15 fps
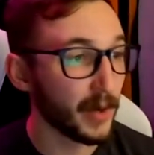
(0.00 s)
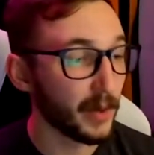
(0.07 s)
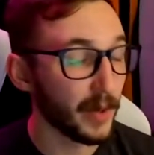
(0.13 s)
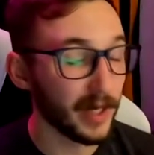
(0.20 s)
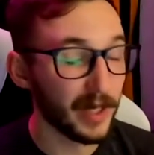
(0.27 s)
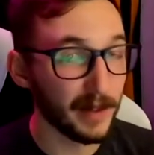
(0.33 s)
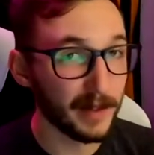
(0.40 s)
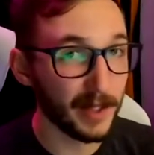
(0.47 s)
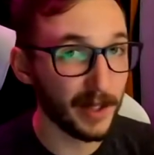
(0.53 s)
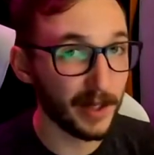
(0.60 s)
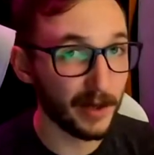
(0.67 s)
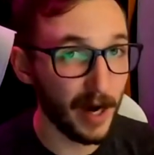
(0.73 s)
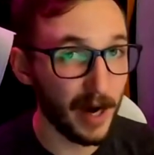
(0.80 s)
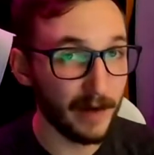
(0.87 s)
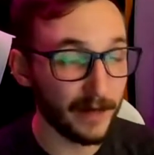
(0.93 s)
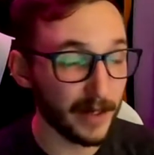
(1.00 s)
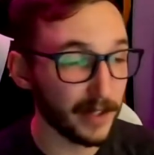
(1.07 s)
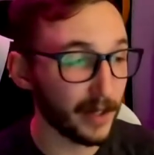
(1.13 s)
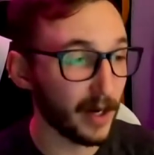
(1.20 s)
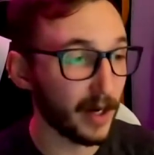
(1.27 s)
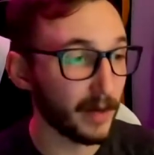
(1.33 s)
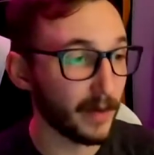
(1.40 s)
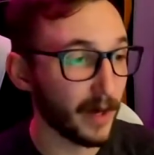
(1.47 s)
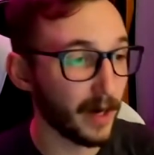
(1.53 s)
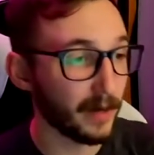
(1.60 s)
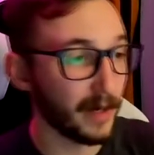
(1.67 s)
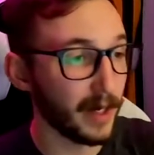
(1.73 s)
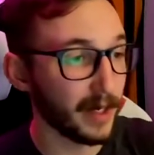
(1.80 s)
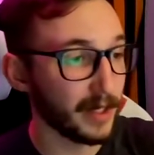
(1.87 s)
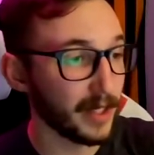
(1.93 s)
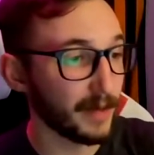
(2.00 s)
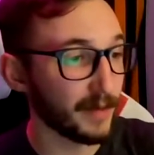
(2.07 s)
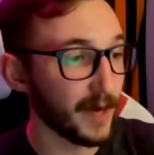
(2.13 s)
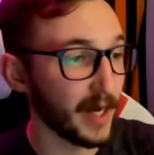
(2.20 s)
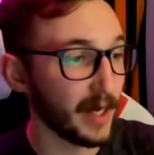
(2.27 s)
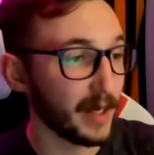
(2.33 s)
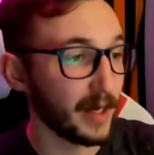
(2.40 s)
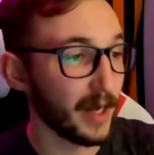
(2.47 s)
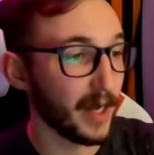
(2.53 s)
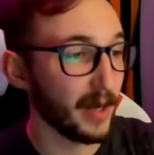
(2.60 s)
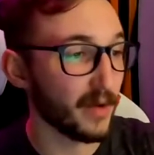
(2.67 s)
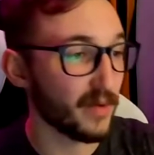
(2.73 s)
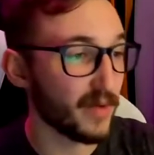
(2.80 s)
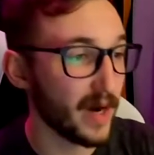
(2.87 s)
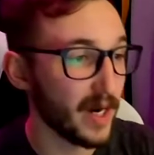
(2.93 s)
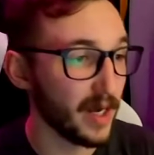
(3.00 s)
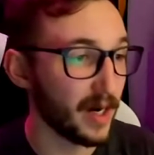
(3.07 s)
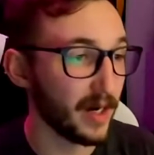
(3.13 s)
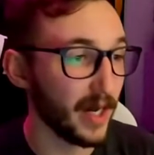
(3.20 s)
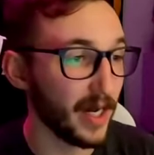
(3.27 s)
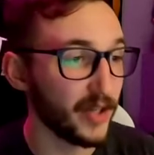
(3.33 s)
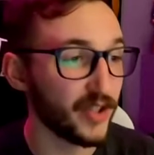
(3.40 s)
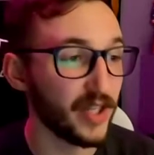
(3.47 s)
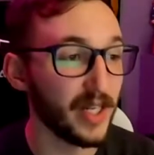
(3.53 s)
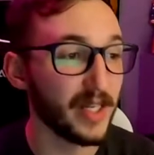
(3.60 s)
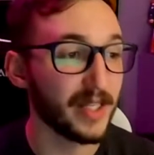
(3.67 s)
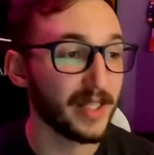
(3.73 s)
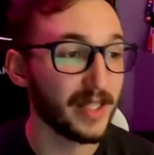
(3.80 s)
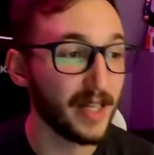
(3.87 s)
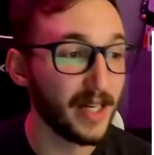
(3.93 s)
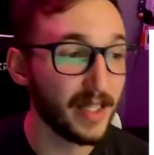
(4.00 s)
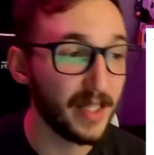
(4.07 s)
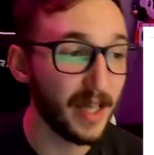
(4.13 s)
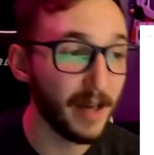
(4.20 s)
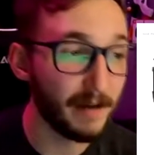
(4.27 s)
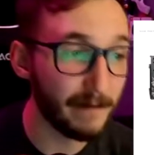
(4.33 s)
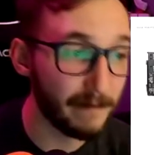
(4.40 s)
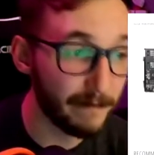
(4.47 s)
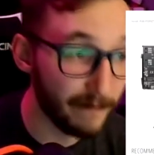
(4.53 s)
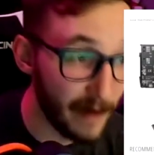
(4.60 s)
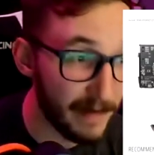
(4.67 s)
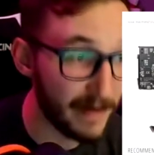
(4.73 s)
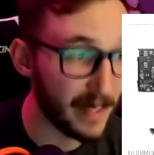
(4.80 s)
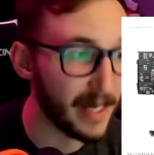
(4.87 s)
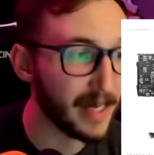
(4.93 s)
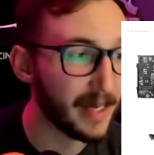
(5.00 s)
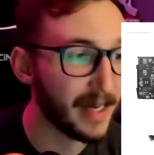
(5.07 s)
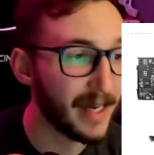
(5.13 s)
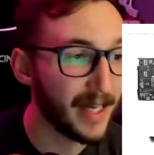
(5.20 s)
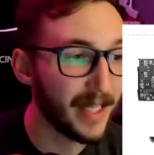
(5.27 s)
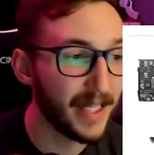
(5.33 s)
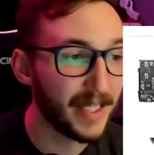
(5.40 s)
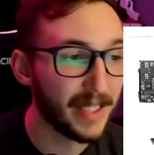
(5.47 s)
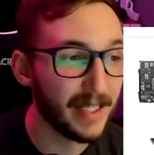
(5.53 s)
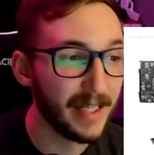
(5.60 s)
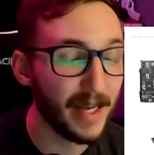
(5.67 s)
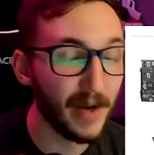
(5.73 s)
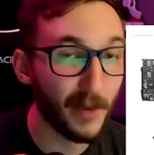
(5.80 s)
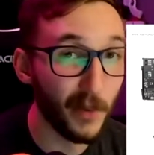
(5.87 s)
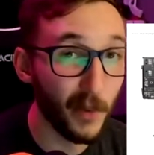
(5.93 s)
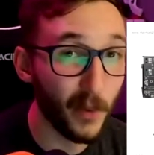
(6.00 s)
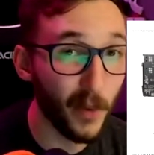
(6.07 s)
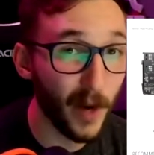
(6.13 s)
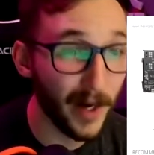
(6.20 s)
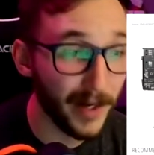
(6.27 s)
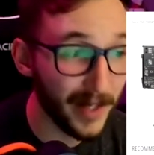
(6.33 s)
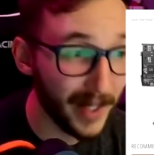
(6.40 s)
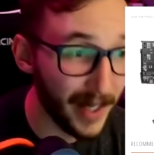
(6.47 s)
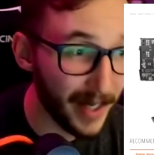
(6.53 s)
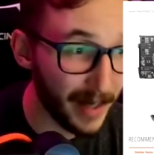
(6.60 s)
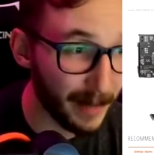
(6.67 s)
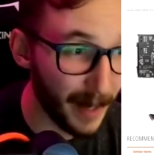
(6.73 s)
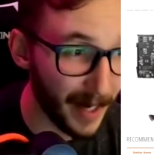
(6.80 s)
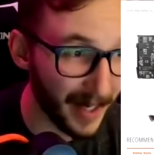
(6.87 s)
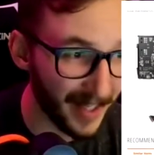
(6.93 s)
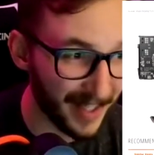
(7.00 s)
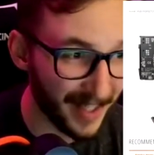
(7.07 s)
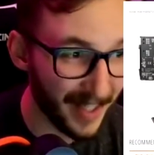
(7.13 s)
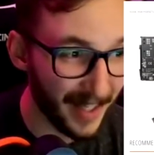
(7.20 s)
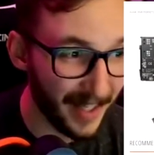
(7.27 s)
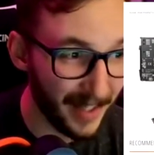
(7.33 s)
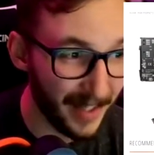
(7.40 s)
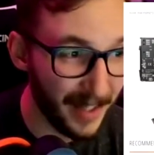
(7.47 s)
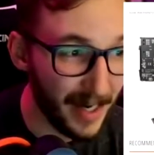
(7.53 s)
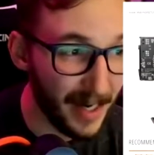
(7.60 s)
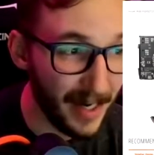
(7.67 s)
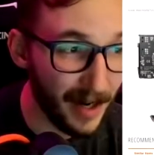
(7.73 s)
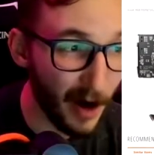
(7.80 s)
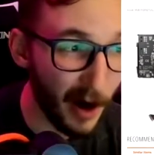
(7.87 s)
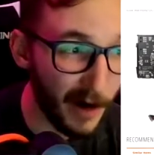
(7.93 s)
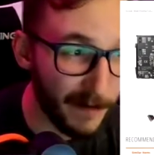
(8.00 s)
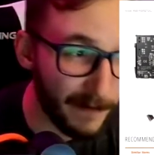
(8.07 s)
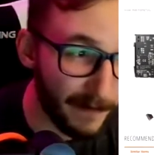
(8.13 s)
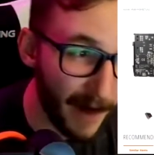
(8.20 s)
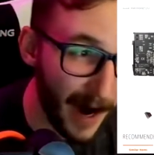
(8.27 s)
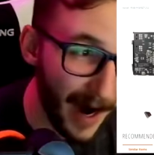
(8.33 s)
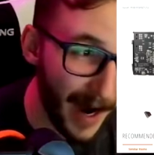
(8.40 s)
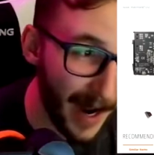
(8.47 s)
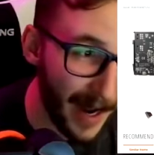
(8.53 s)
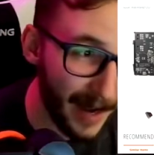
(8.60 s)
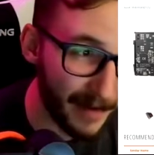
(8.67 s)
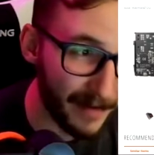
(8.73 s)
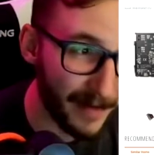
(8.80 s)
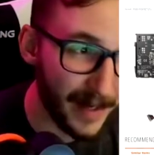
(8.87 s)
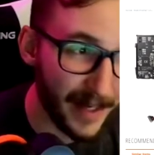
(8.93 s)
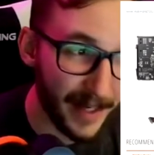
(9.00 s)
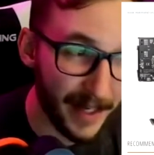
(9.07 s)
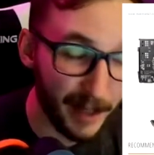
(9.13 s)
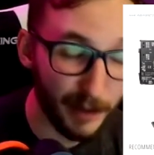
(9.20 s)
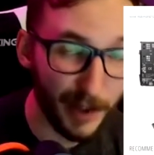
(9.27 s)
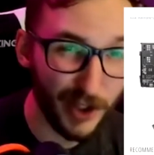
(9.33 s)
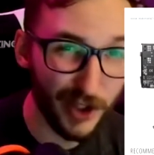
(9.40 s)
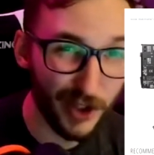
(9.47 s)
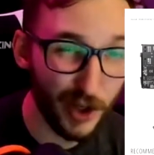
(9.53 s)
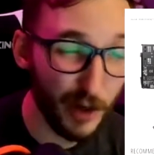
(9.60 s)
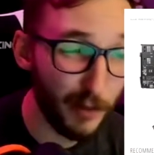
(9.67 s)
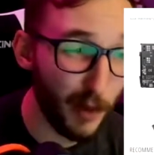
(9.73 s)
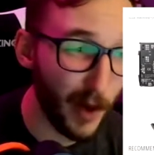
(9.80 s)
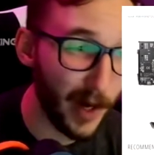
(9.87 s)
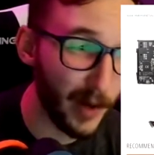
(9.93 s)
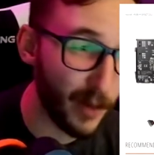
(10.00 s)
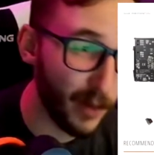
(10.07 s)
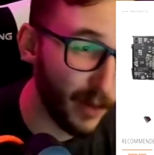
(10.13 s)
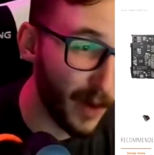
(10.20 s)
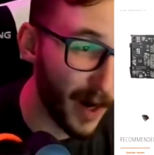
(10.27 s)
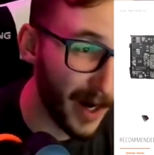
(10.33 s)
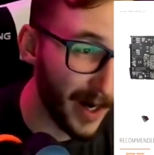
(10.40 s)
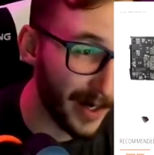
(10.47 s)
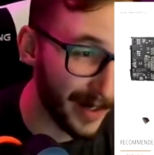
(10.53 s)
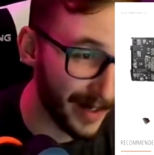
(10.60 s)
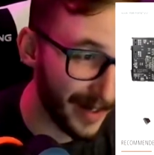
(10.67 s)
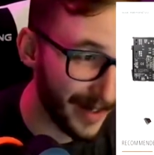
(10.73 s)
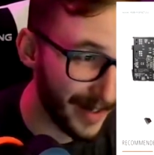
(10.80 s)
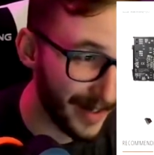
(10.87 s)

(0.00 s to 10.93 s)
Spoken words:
When it comes to the graphics card, we are running Team Red, a Radeon HD 6850. This is a 1 gigabyte DDR5 Express 2.1